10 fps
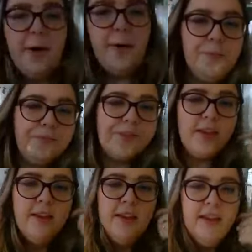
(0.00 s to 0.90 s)
So
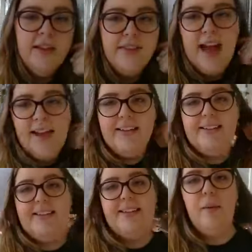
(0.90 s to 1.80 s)
that
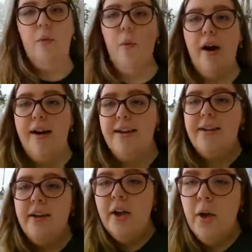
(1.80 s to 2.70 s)
is step
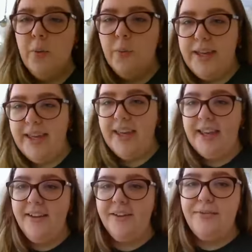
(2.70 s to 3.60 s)
1.
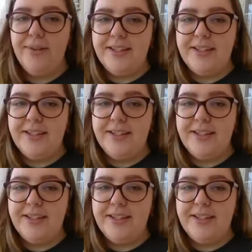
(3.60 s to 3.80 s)
We